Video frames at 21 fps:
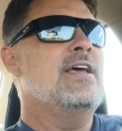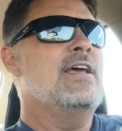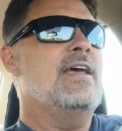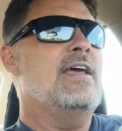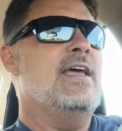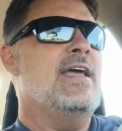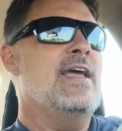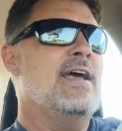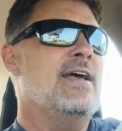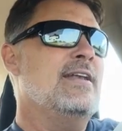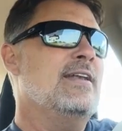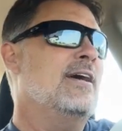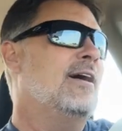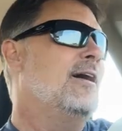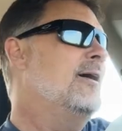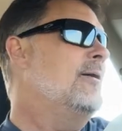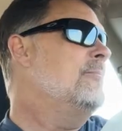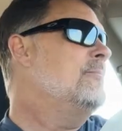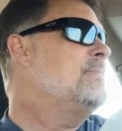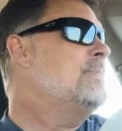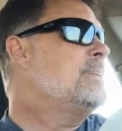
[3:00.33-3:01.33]
And
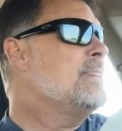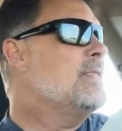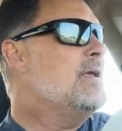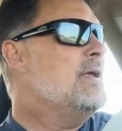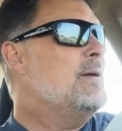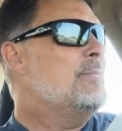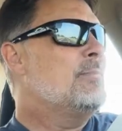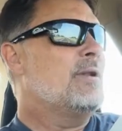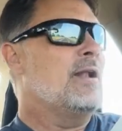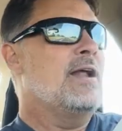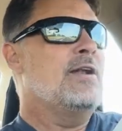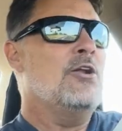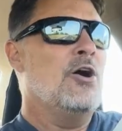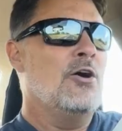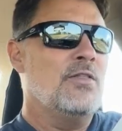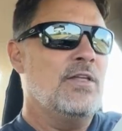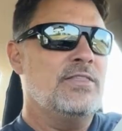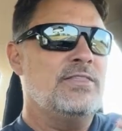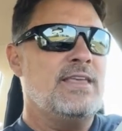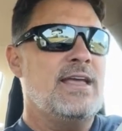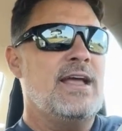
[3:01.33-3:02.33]
but I know
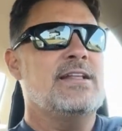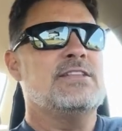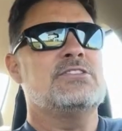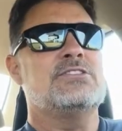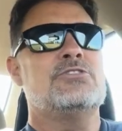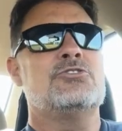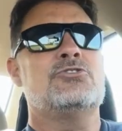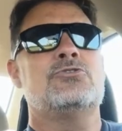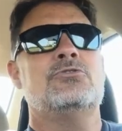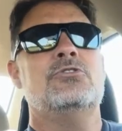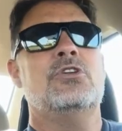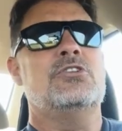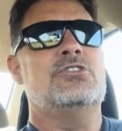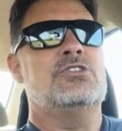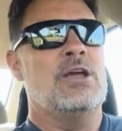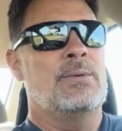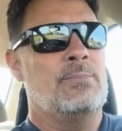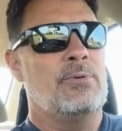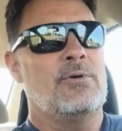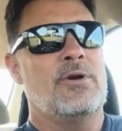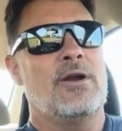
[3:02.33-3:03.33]
that that's
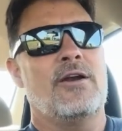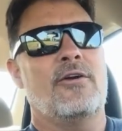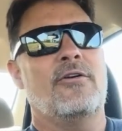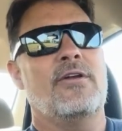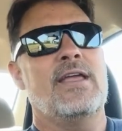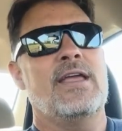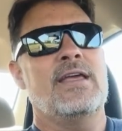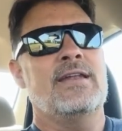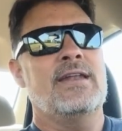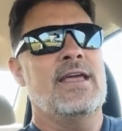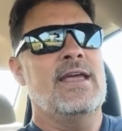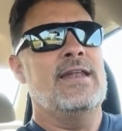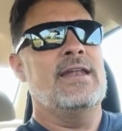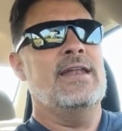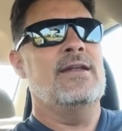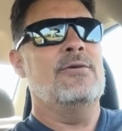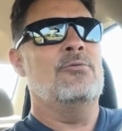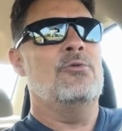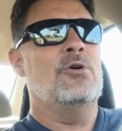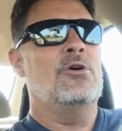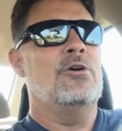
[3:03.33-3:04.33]
temporary, and
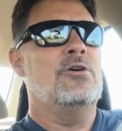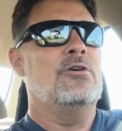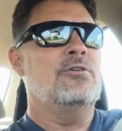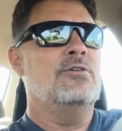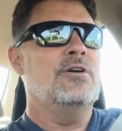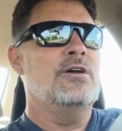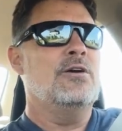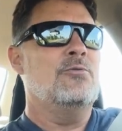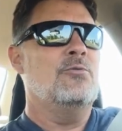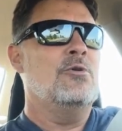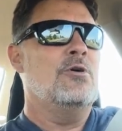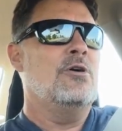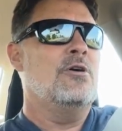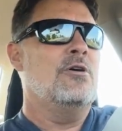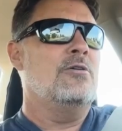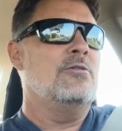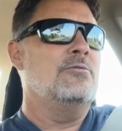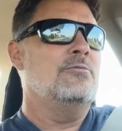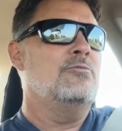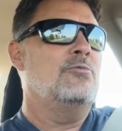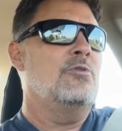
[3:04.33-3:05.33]
it will
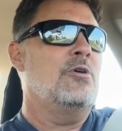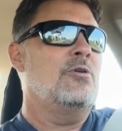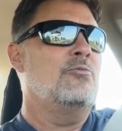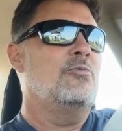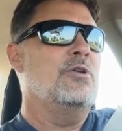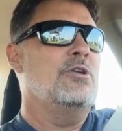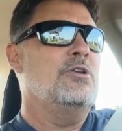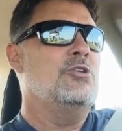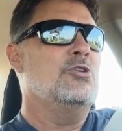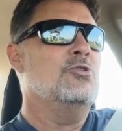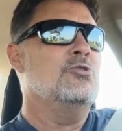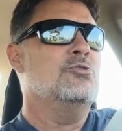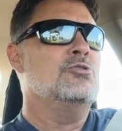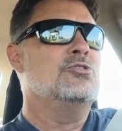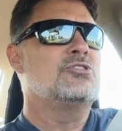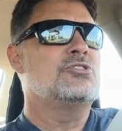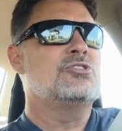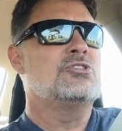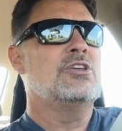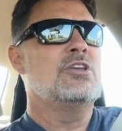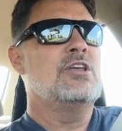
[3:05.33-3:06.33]

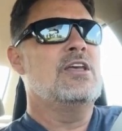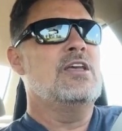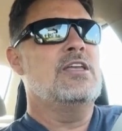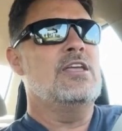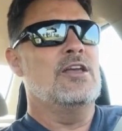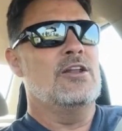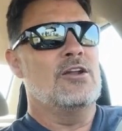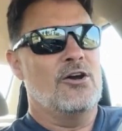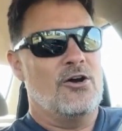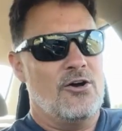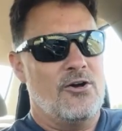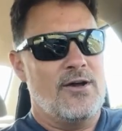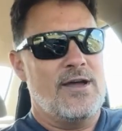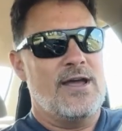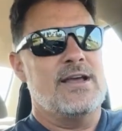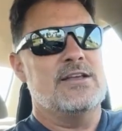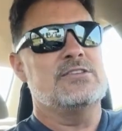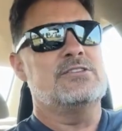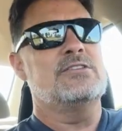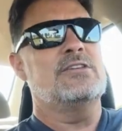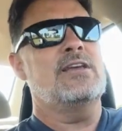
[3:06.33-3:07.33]
reduce,
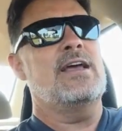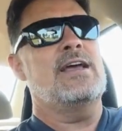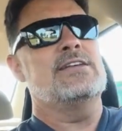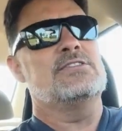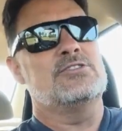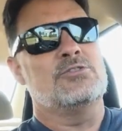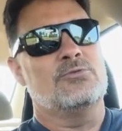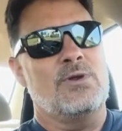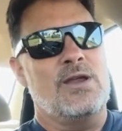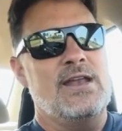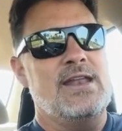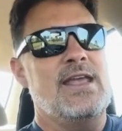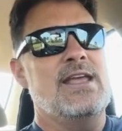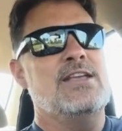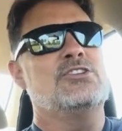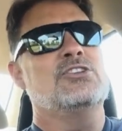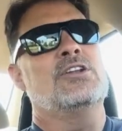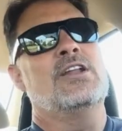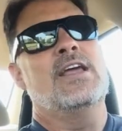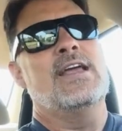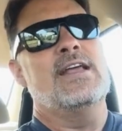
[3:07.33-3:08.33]
as the
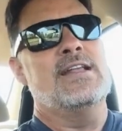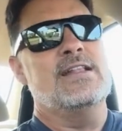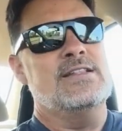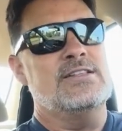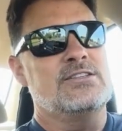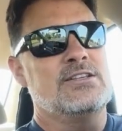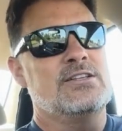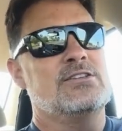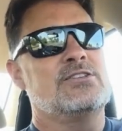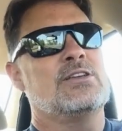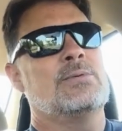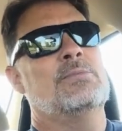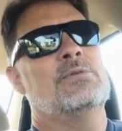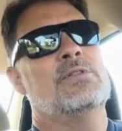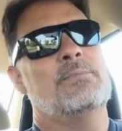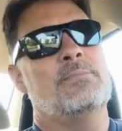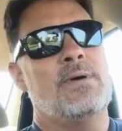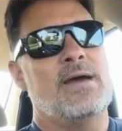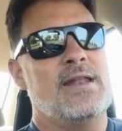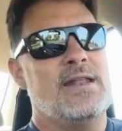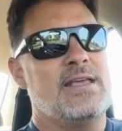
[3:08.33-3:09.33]
radiation ends and some of the
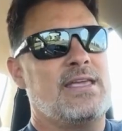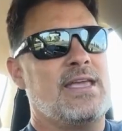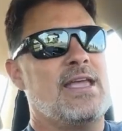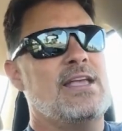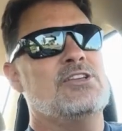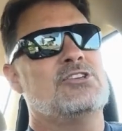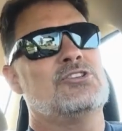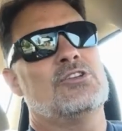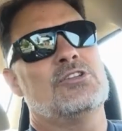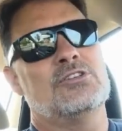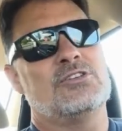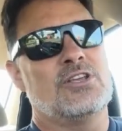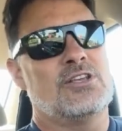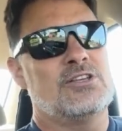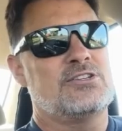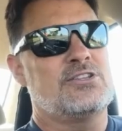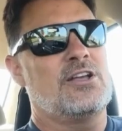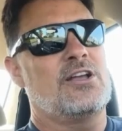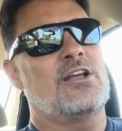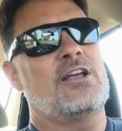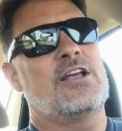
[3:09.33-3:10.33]
medications,
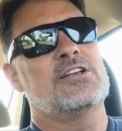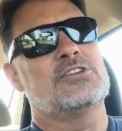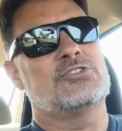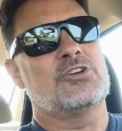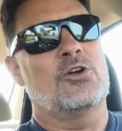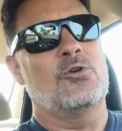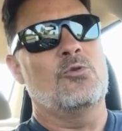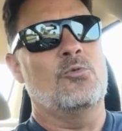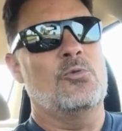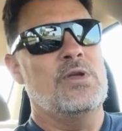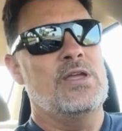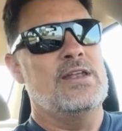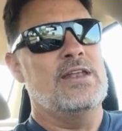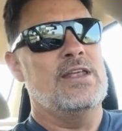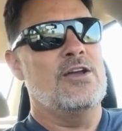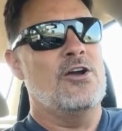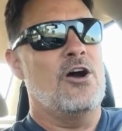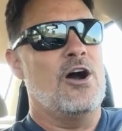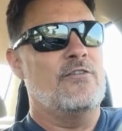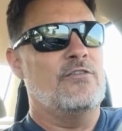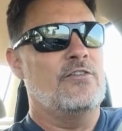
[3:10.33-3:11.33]
I start
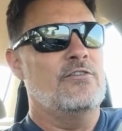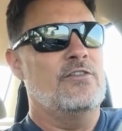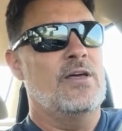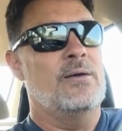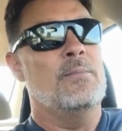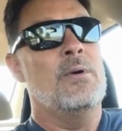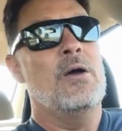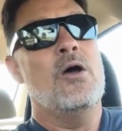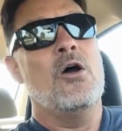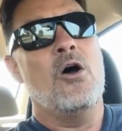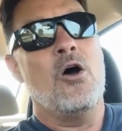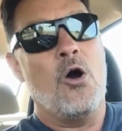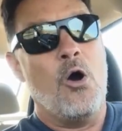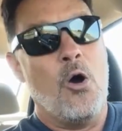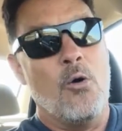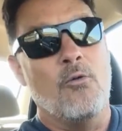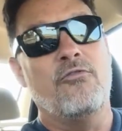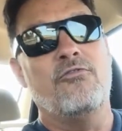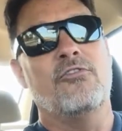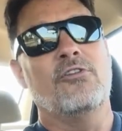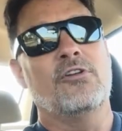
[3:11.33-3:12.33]
weaning off of them,
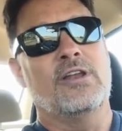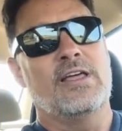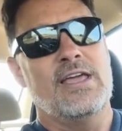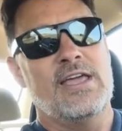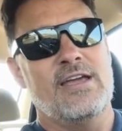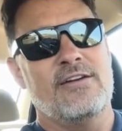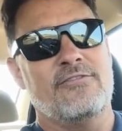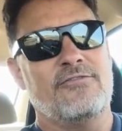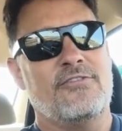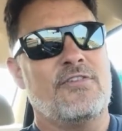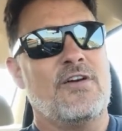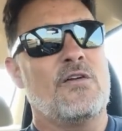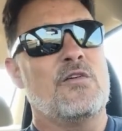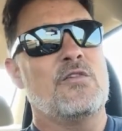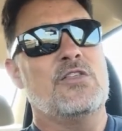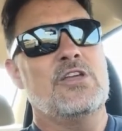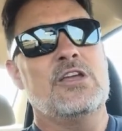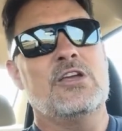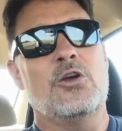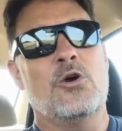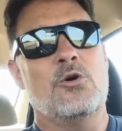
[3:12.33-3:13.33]
hopefully, if
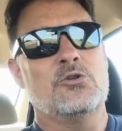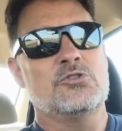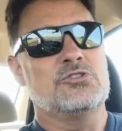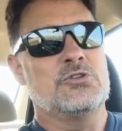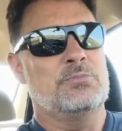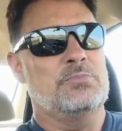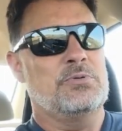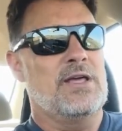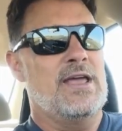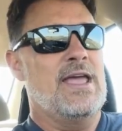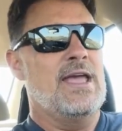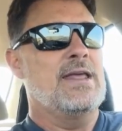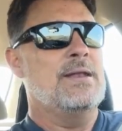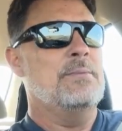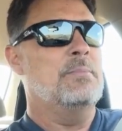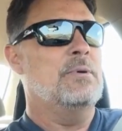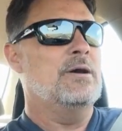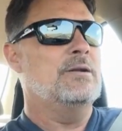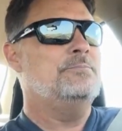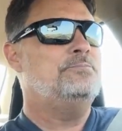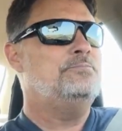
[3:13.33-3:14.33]
everything goes to plan.
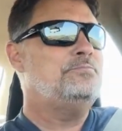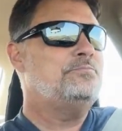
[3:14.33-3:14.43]
But